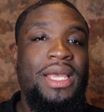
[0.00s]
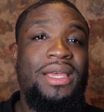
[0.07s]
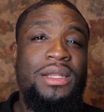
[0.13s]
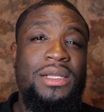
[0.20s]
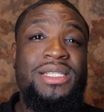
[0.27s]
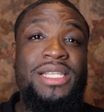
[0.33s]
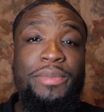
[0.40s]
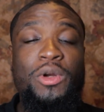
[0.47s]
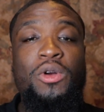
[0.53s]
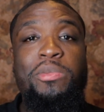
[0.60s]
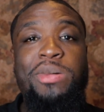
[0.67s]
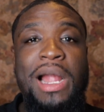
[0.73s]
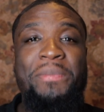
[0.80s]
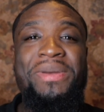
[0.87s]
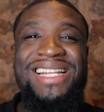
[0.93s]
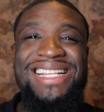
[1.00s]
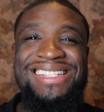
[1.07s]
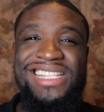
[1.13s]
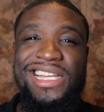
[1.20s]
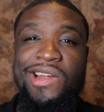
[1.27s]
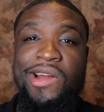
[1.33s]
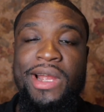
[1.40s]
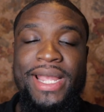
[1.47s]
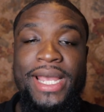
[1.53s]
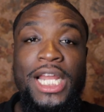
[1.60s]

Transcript: And the typical properties that are